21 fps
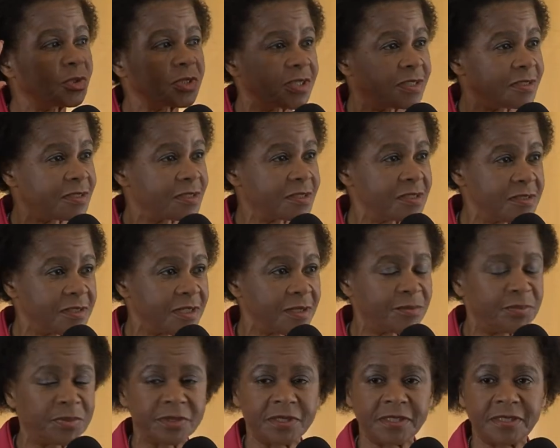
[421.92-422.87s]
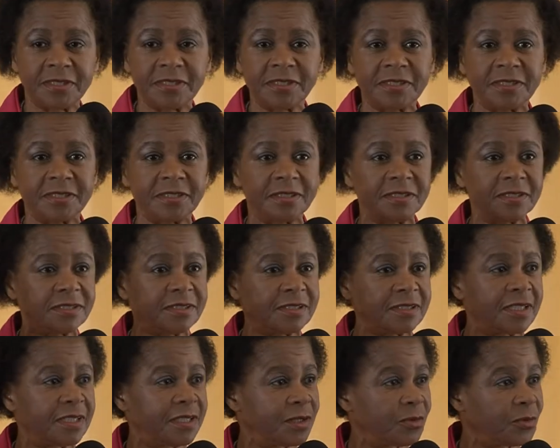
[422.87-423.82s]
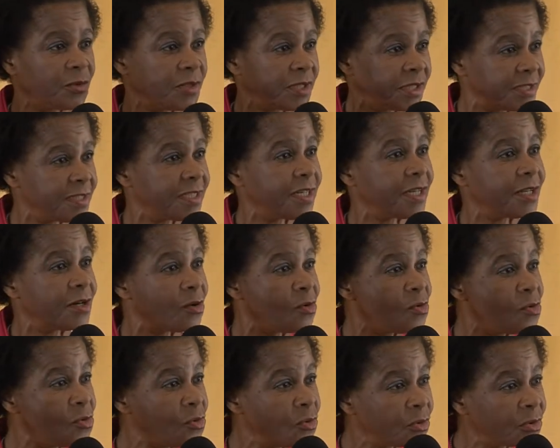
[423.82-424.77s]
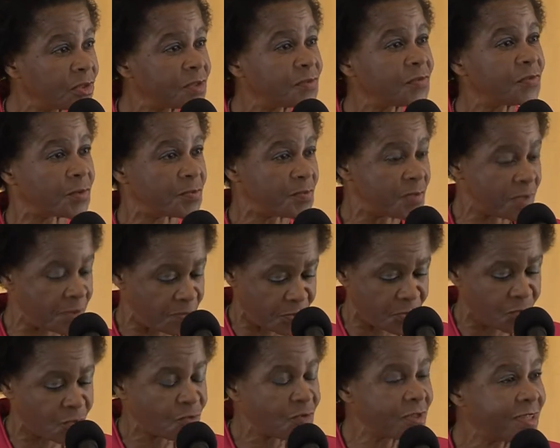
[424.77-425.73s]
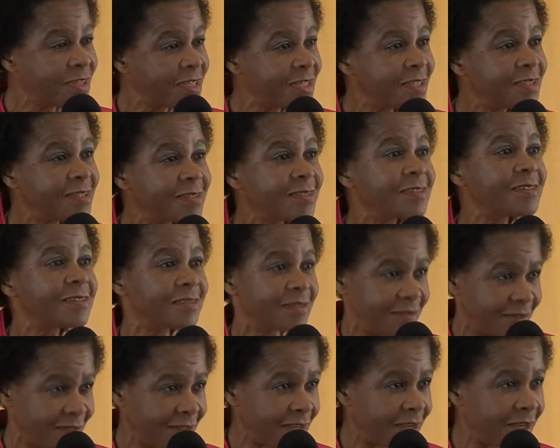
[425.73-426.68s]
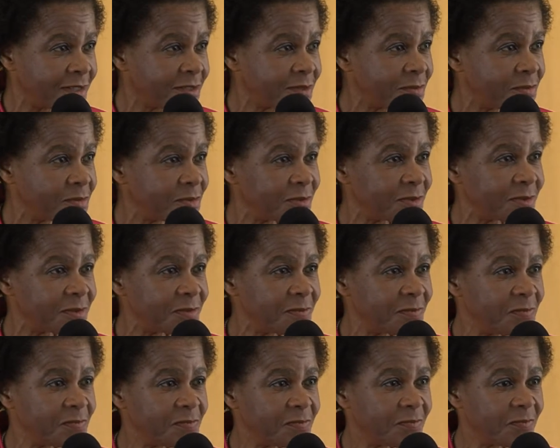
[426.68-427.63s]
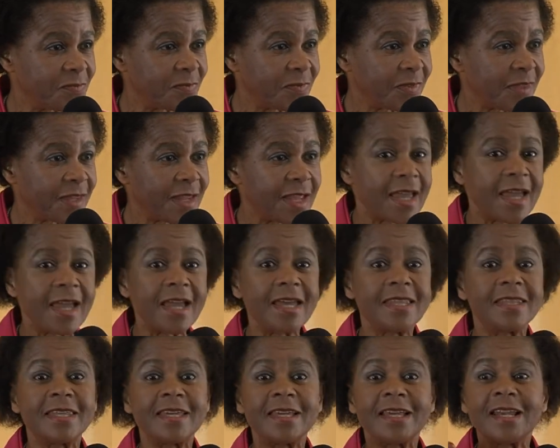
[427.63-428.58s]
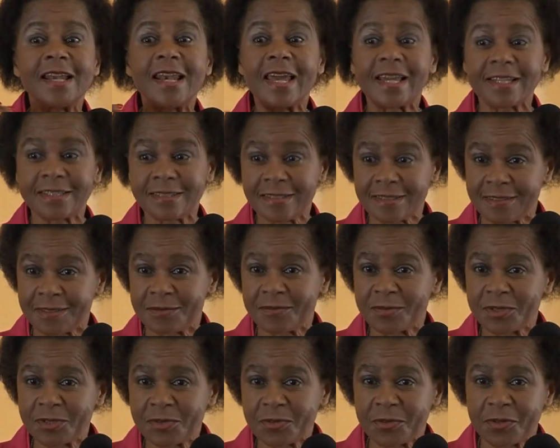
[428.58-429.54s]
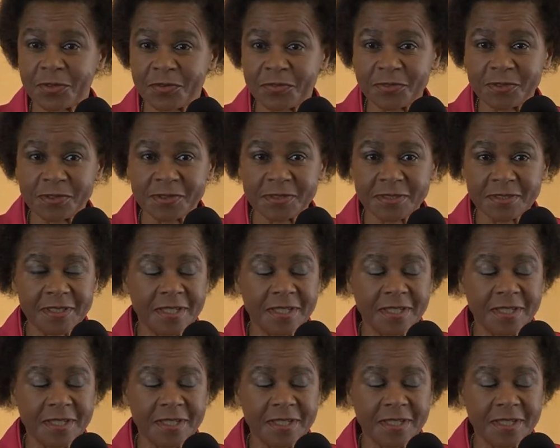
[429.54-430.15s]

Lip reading: traditional politicians, and they went and looked for people with these attributes, and they elected them into office.